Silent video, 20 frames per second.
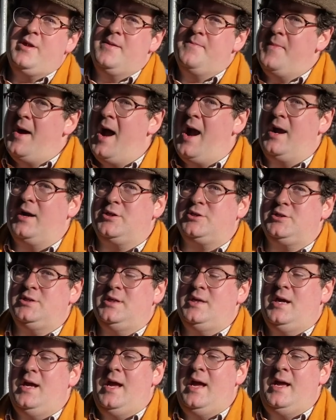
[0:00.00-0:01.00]
and March
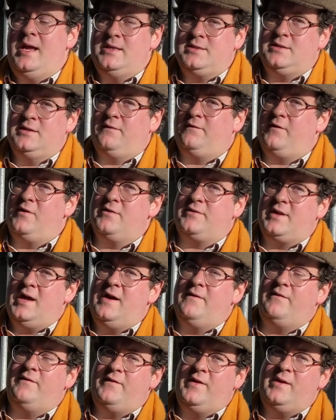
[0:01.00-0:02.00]
into the first
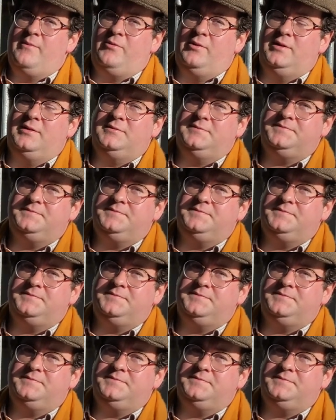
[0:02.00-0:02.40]
half of April.